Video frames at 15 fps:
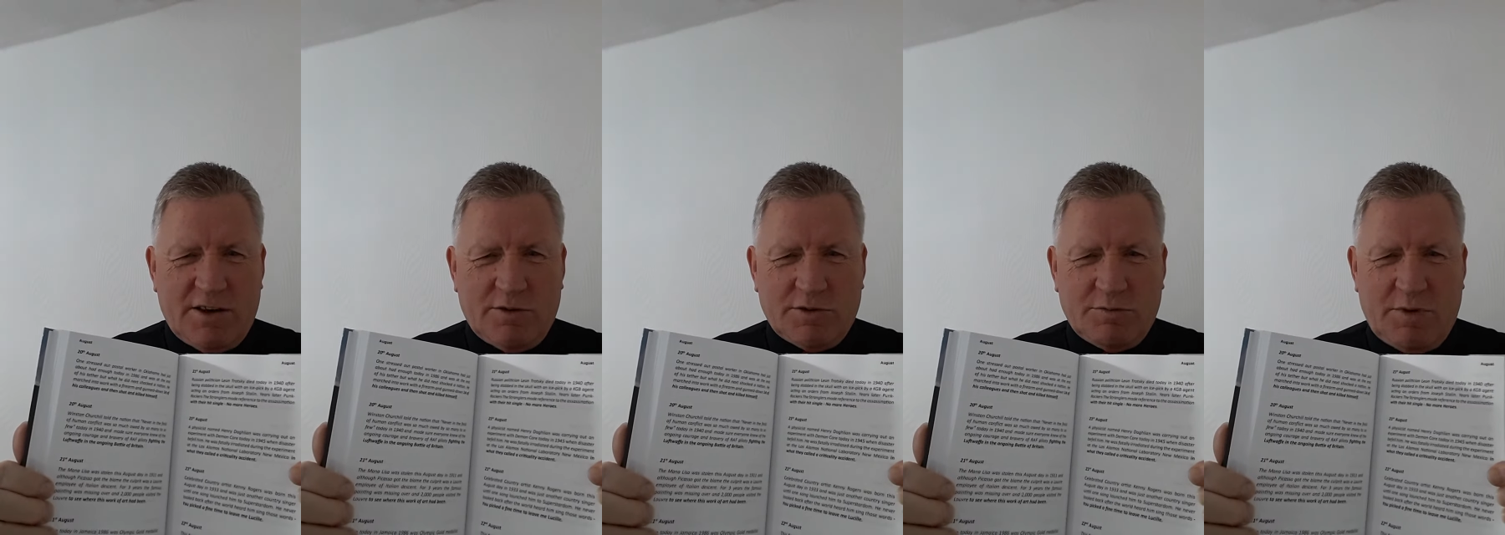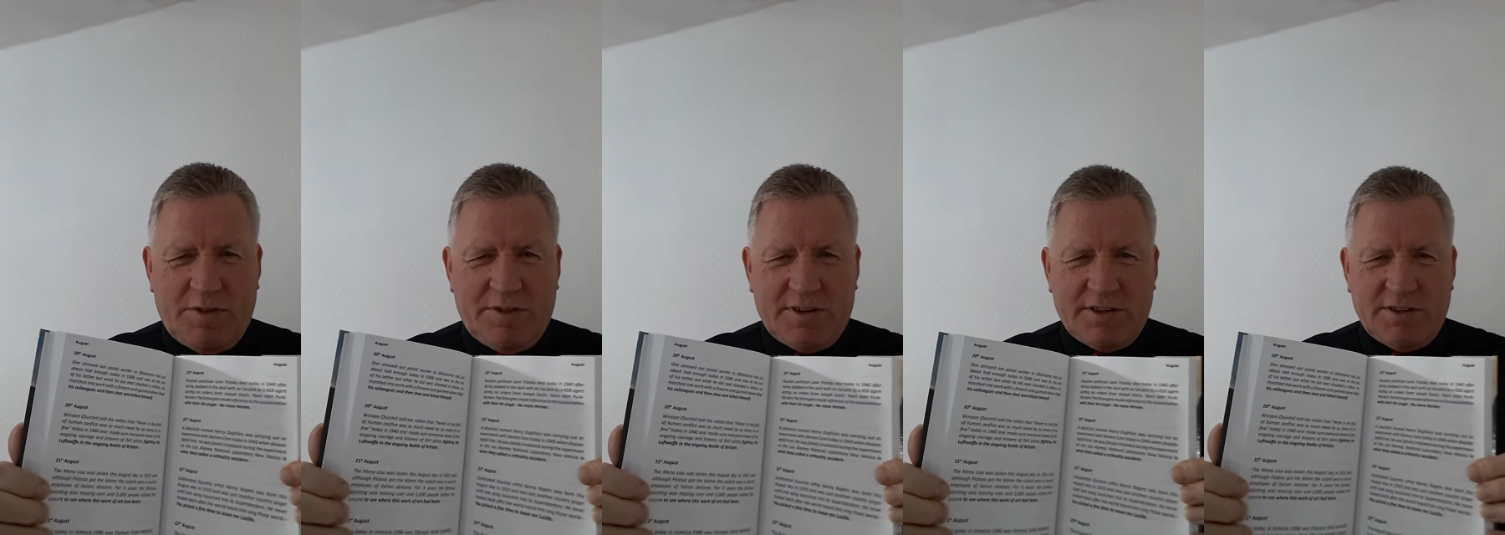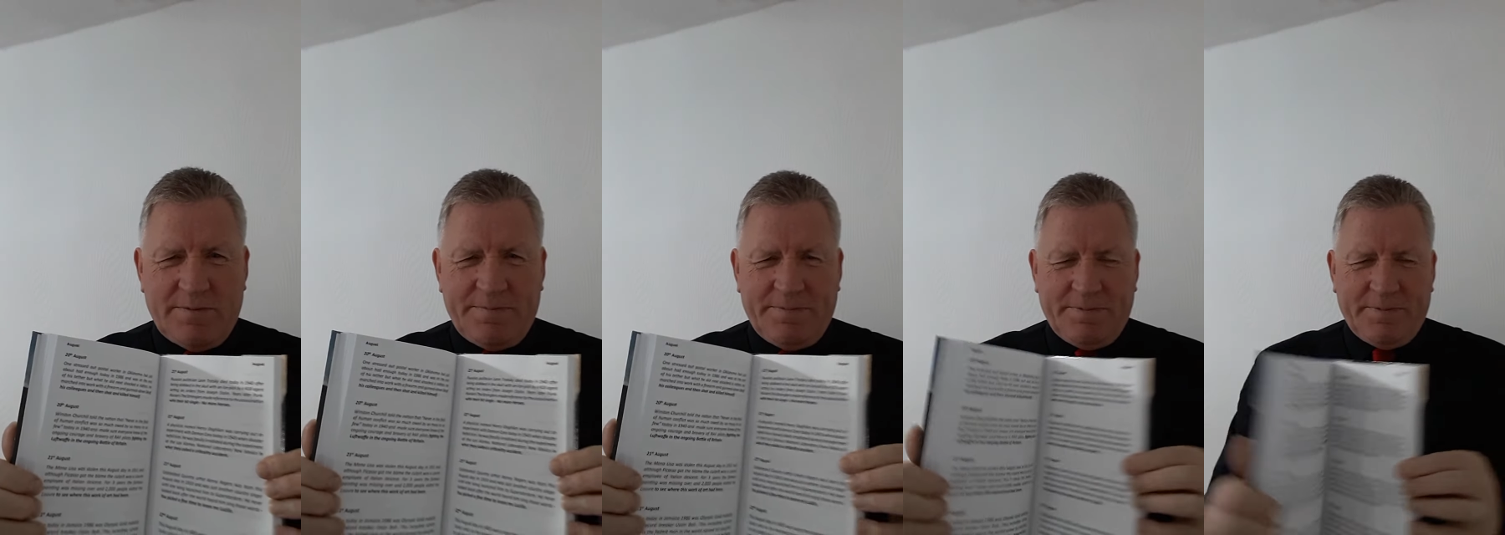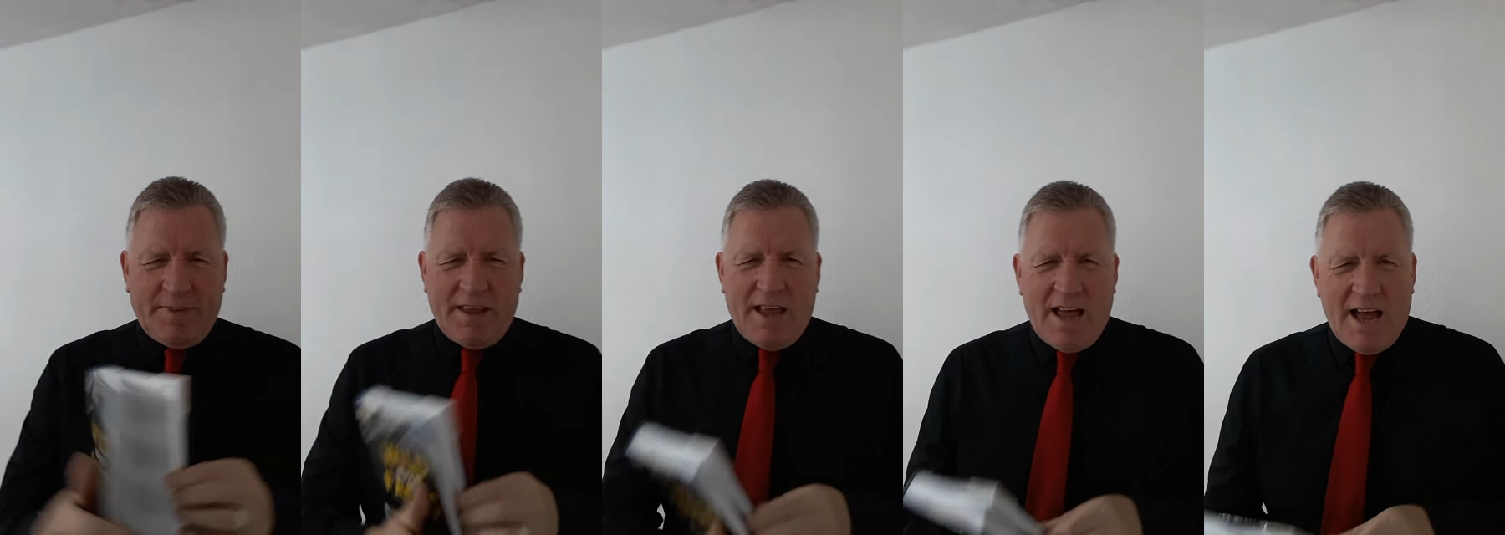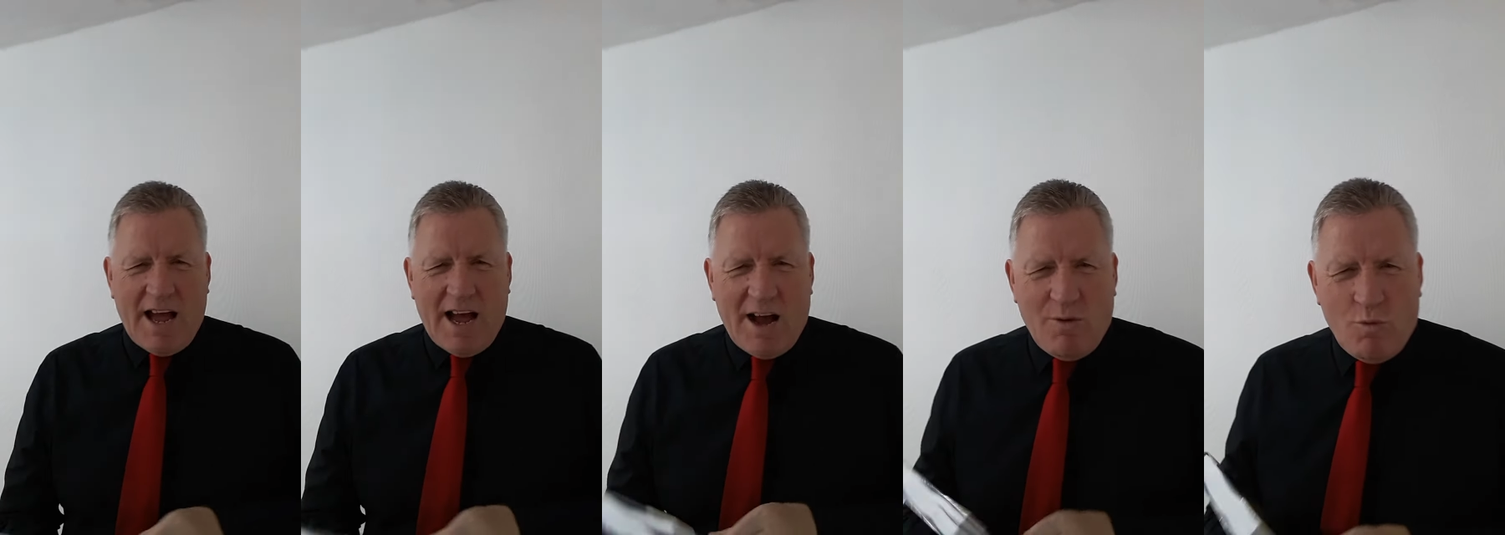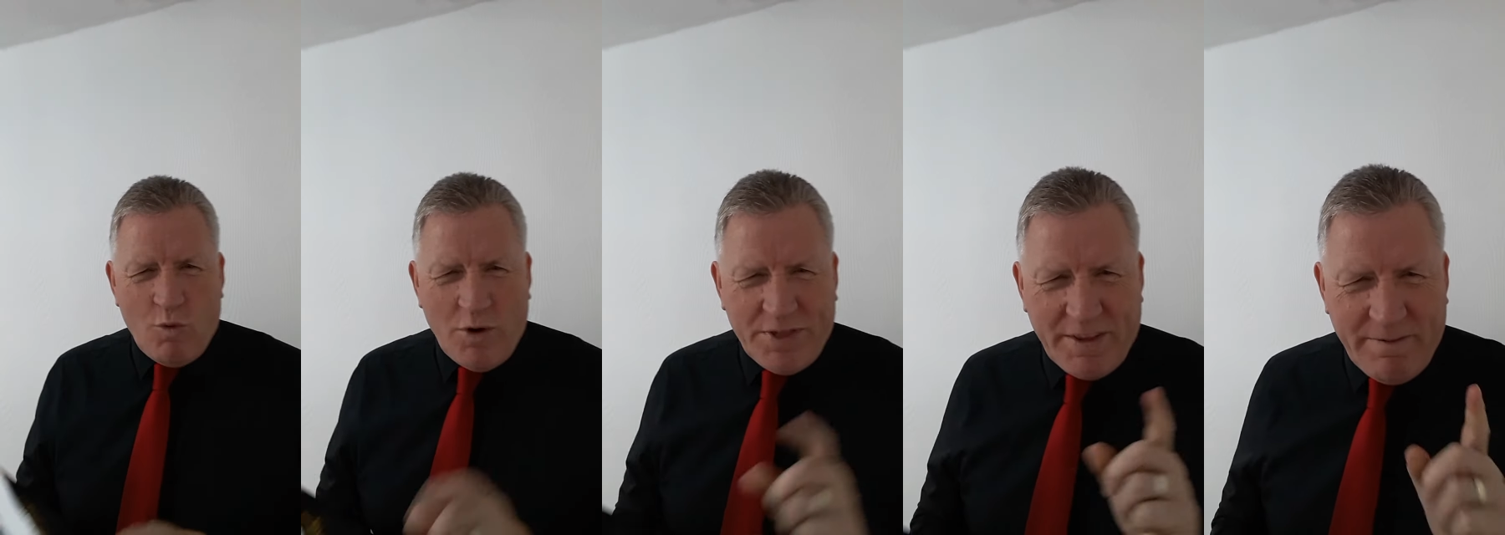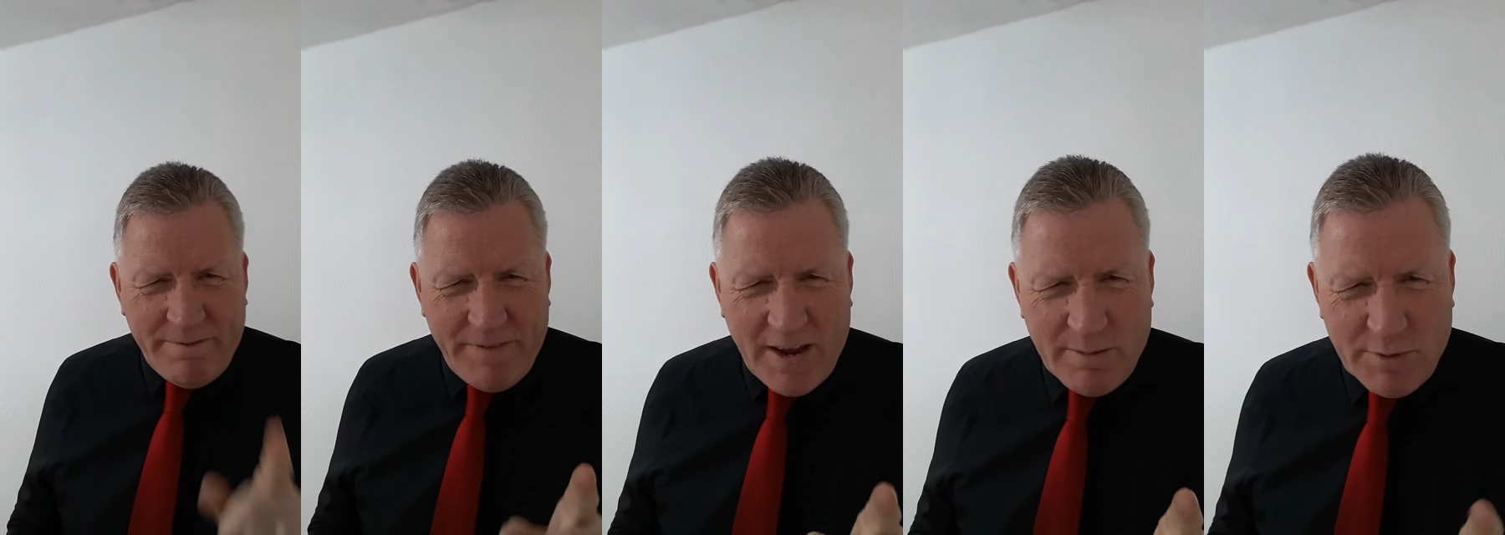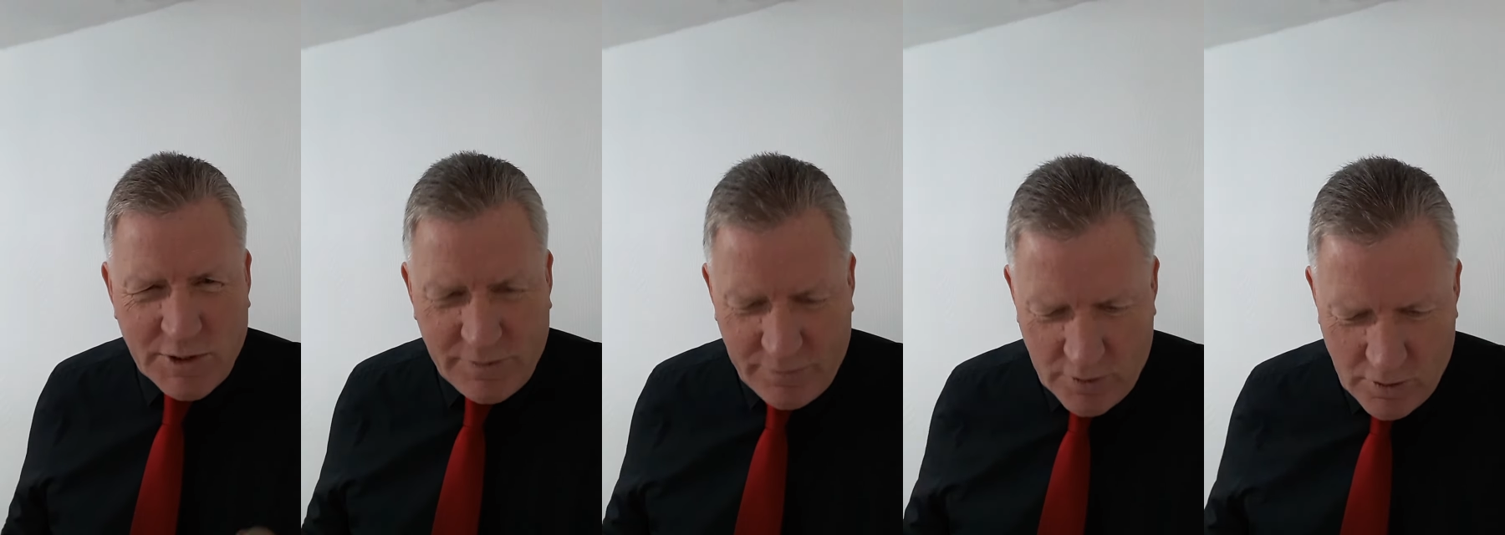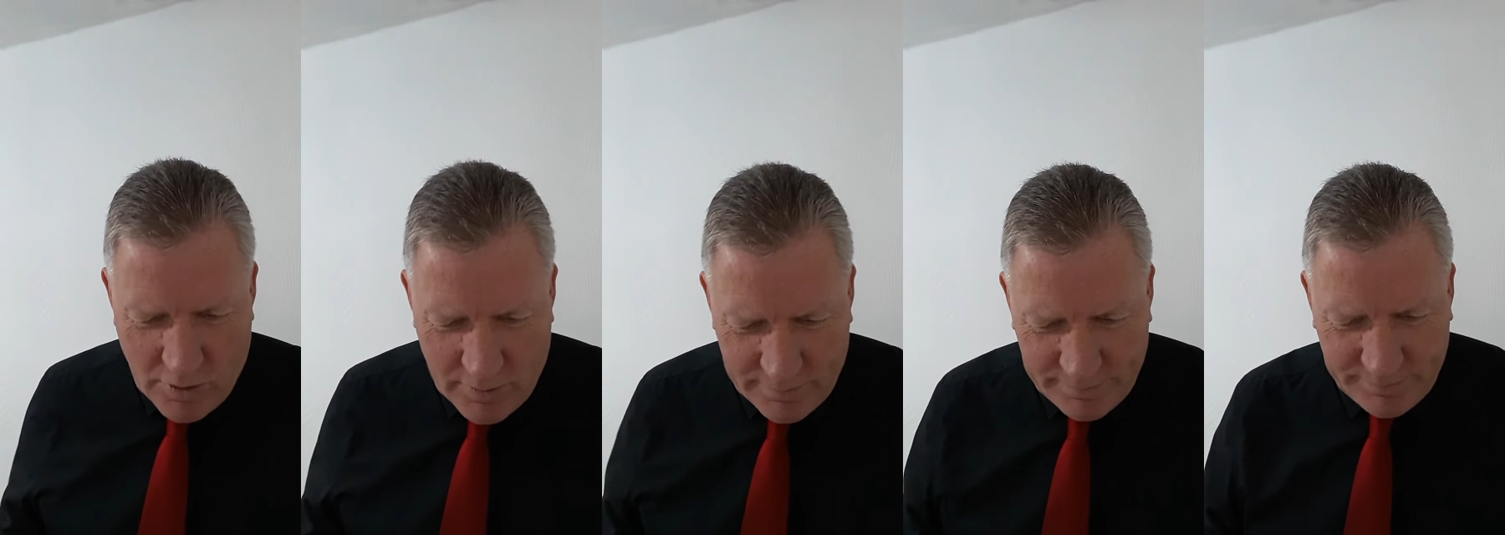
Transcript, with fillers: those months, and what they're famous for.